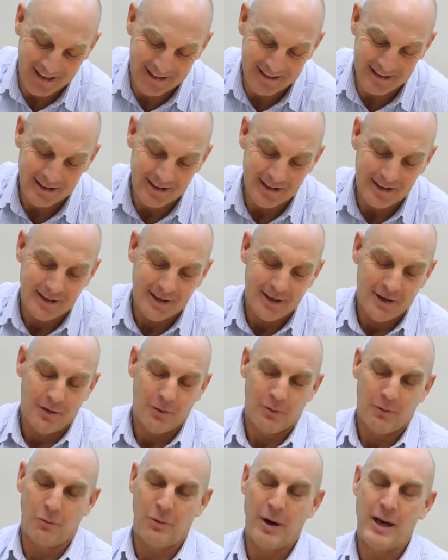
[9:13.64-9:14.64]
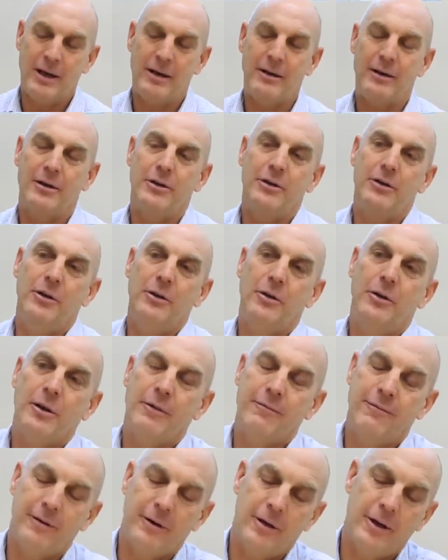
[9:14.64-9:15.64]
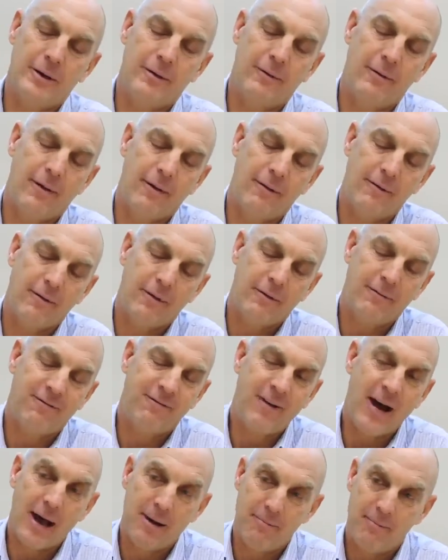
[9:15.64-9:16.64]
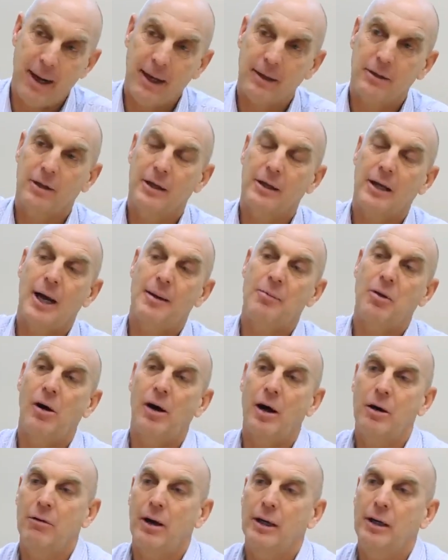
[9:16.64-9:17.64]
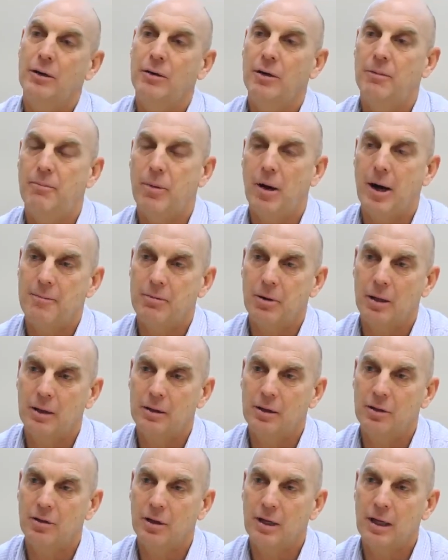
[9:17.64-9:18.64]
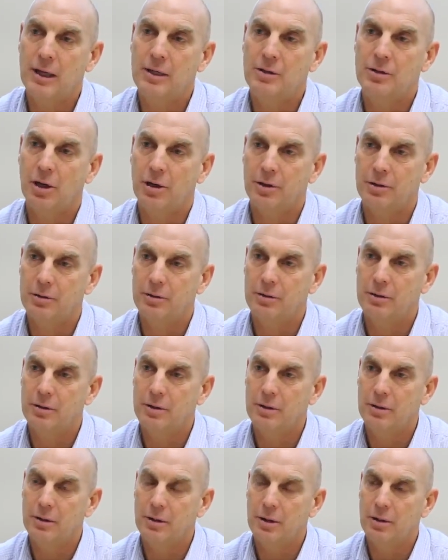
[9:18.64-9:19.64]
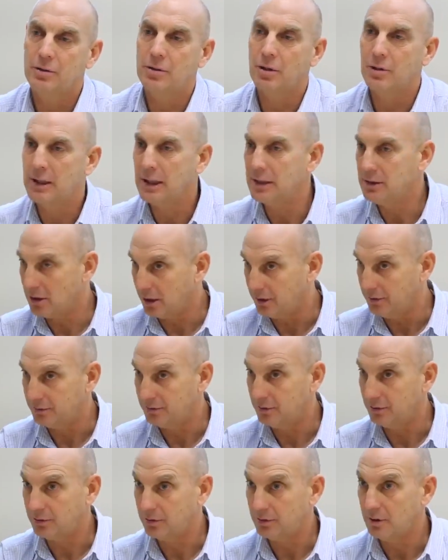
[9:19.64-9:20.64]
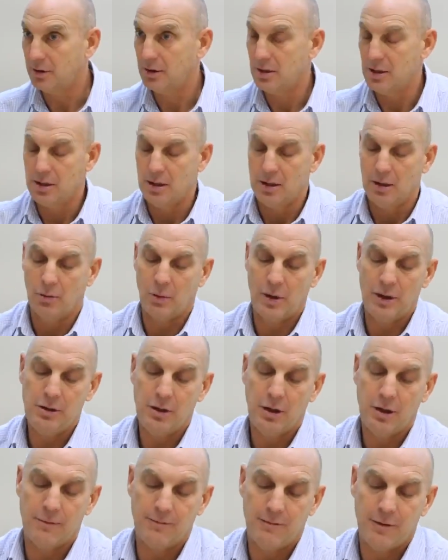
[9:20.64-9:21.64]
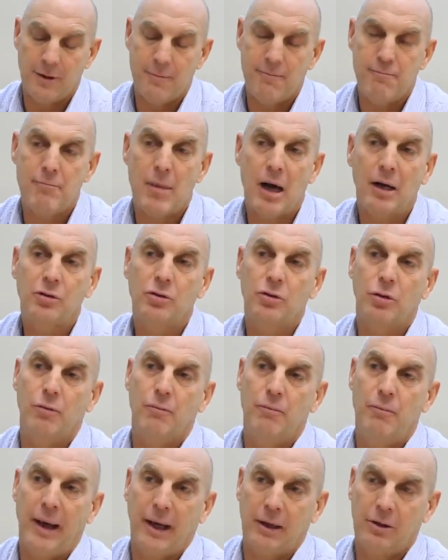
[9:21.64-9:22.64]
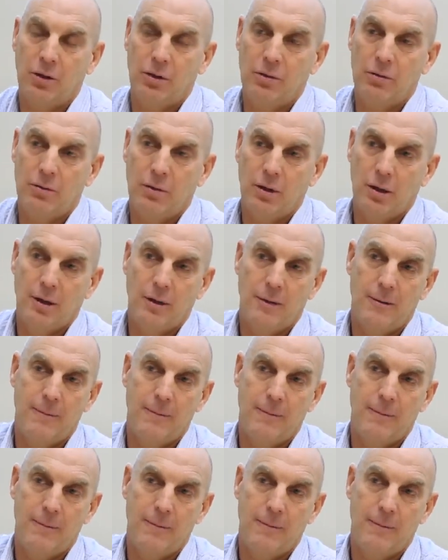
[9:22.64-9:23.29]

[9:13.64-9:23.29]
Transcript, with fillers: and when you convert fat back to carbohydrate, the byproduct is a ketone. Yep. So ketosis. Yep. When you convert muscle back to